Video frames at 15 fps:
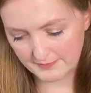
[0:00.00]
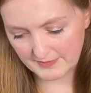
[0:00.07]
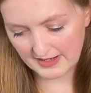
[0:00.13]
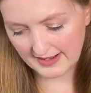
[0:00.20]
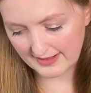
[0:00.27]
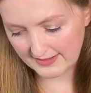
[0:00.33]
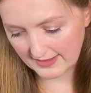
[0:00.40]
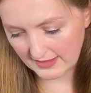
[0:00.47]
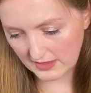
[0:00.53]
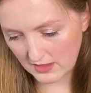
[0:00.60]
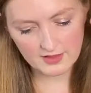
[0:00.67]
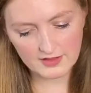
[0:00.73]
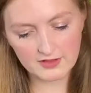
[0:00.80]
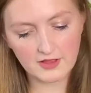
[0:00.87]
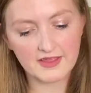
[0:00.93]
lazy.
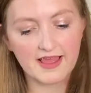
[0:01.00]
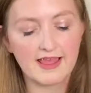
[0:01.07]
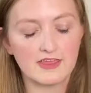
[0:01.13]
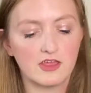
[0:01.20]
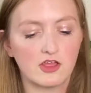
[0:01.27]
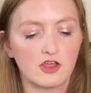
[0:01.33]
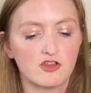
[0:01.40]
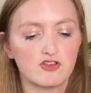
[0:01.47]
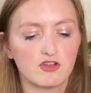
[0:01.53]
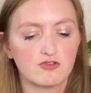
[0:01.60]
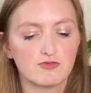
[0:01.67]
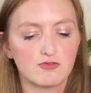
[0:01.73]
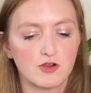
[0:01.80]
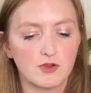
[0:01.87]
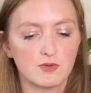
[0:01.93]
So yeah, you can just
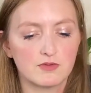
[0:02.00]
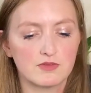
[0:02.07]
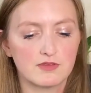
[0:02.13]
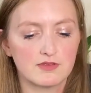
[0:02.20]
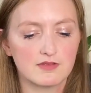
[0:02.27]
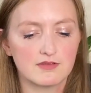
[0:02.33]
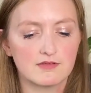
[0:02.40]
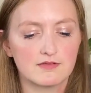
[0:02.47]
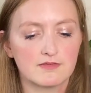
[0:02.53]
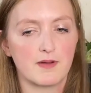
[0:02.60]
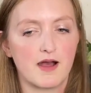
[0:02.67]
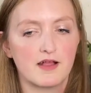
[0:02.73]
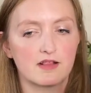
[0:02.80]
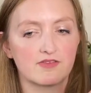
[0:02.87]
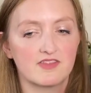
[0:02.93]
root
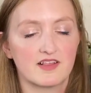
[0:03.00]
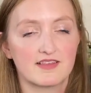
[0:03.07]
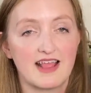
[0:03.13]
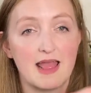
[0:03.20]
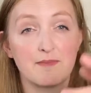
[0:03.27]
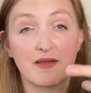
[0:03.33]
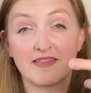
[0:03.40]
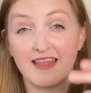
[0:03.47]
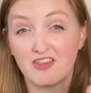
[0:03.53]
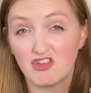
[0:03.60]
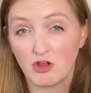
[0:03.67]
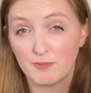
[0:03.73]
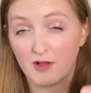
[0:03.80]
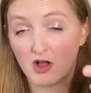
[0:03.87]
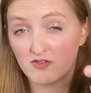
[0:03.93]
parts of the stem and then
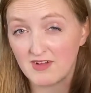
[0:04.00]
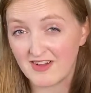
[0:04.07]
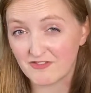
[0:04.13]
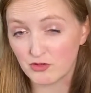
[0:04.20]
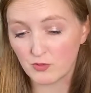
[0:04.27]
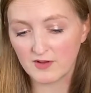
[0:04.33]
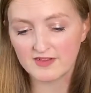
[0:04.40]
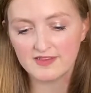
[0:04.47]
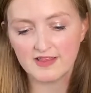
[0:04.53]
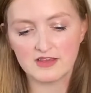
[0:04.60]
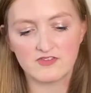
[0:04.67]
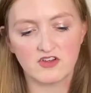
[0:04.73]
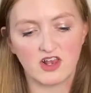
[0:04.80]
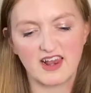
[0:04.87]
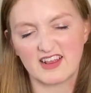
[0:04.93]
chop it off afterwards, and then
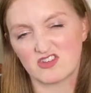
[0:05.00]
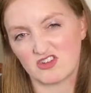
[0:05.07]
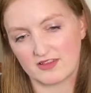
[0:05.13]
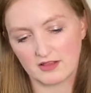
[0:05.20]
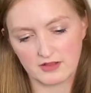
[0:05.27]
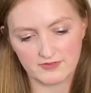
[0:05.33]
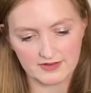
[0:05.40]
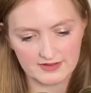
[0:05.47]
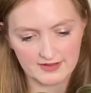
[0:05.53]
you've got less chance of it